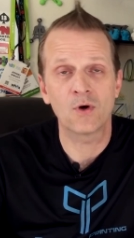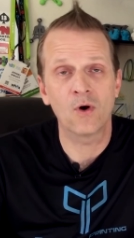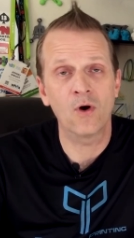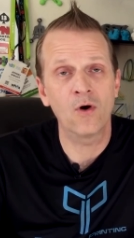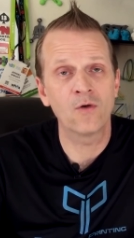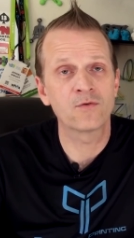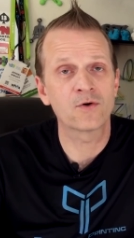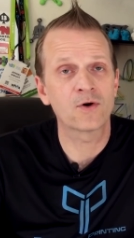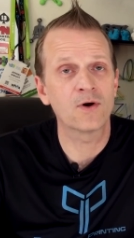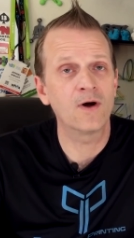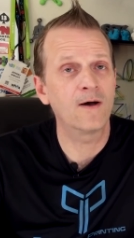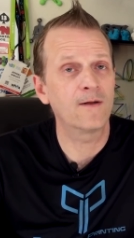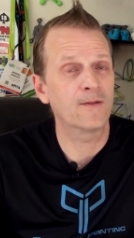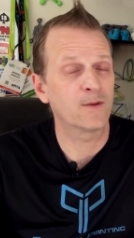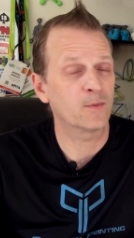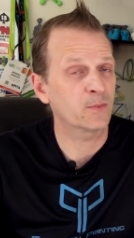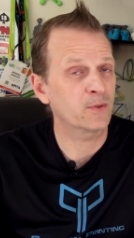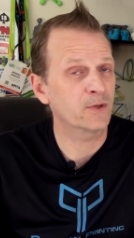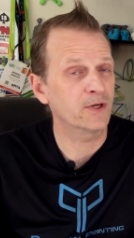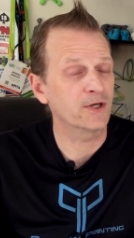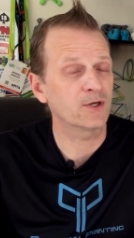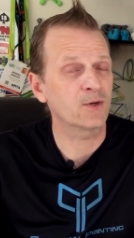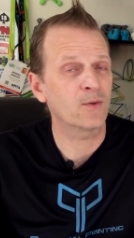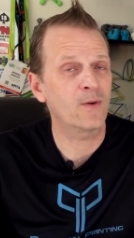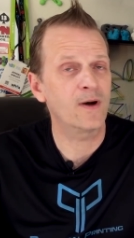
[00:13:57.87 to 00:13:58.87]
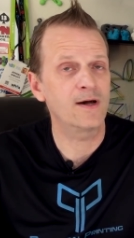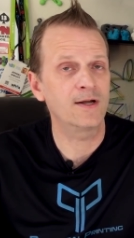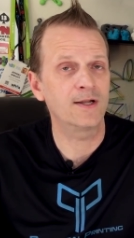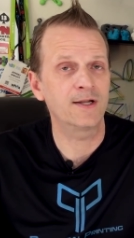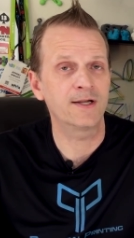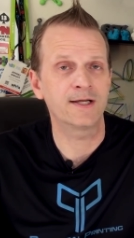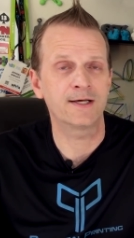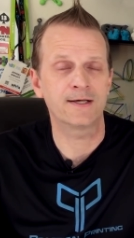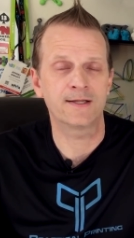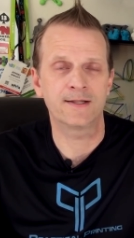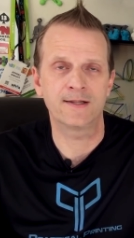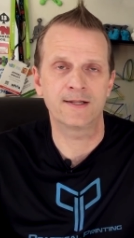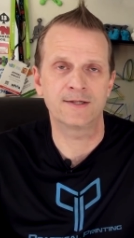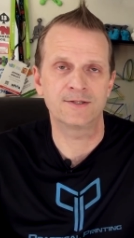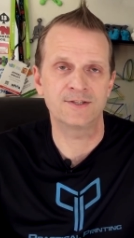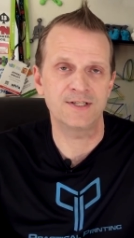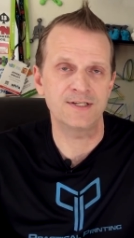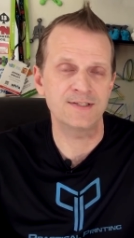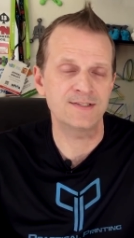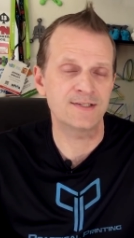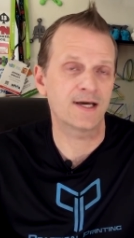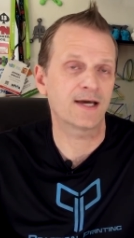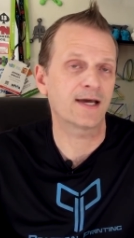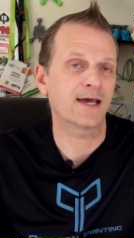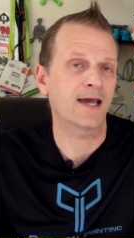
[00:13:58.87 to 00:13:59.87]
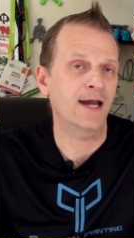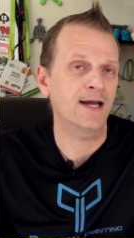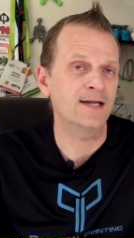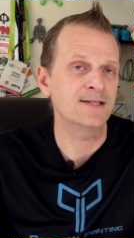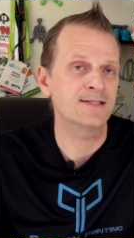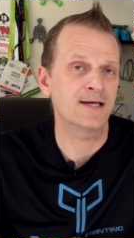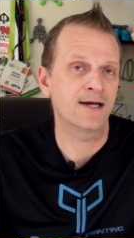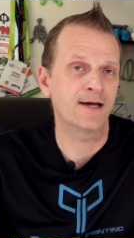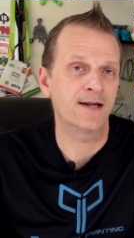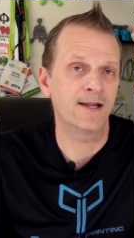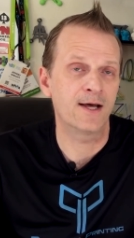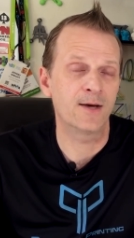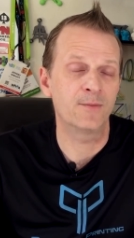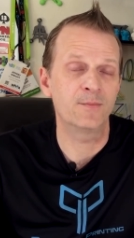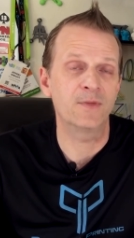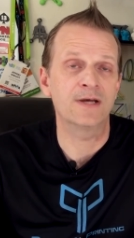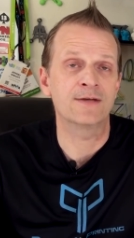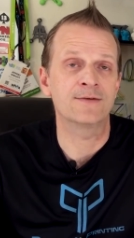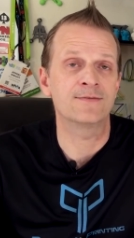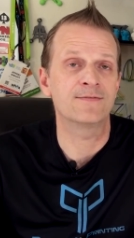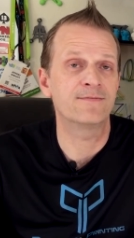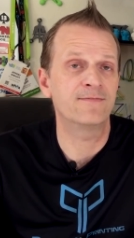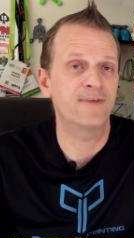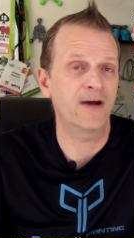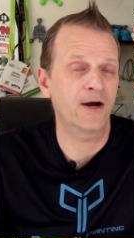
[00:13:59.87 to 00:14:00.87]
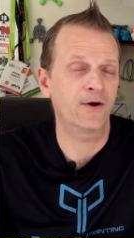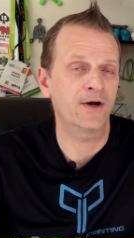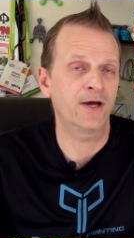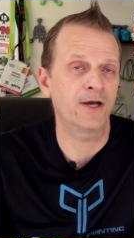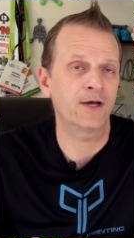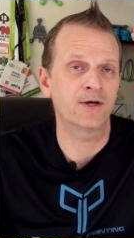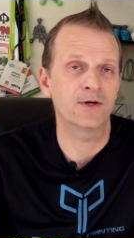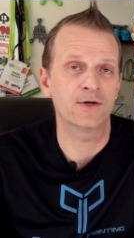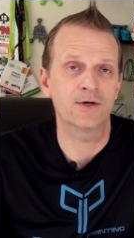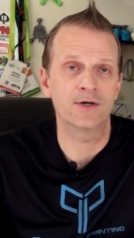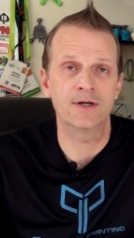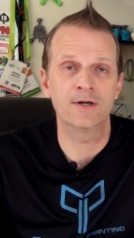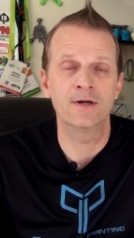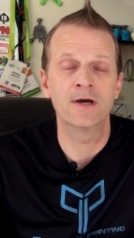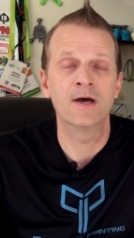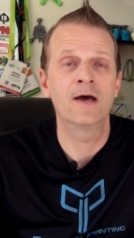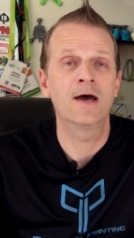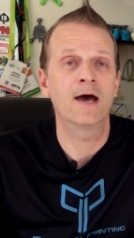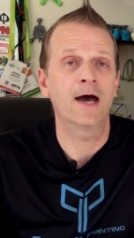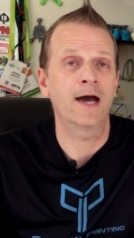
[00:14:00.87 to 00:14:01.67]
So overall, the print quality on the G A10M is very good.